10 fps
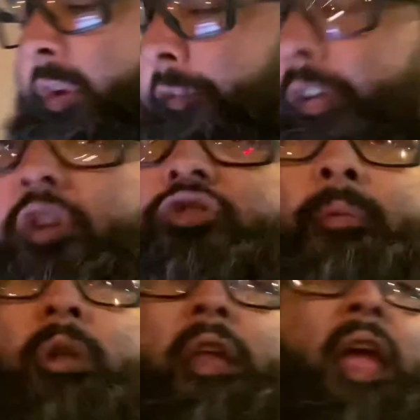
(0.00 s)
with fear and
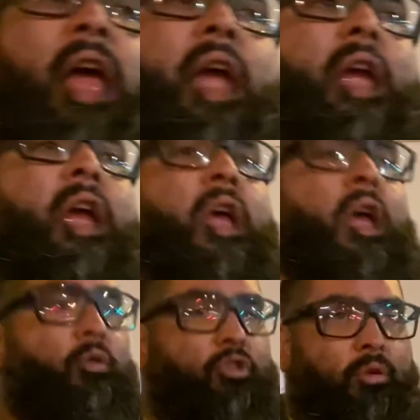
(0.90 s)
trembling. Hey,
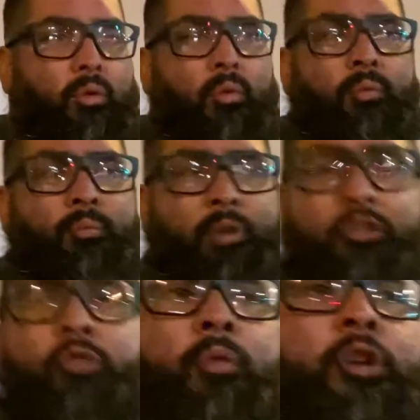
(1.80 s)

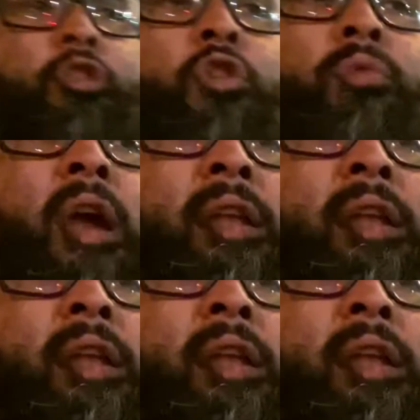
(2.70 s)
this is what we're doing right